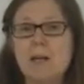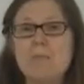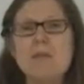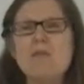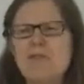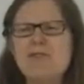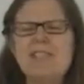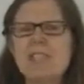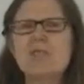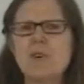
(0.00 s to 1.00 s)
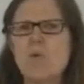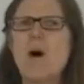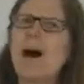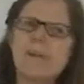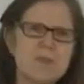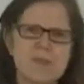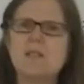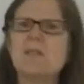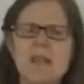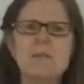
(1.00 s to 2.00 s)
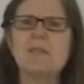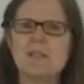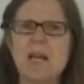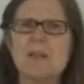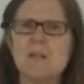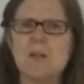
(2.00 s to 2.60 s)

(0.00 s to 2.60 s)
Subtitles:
I mean, if you teach for a while, you see the same mistakes.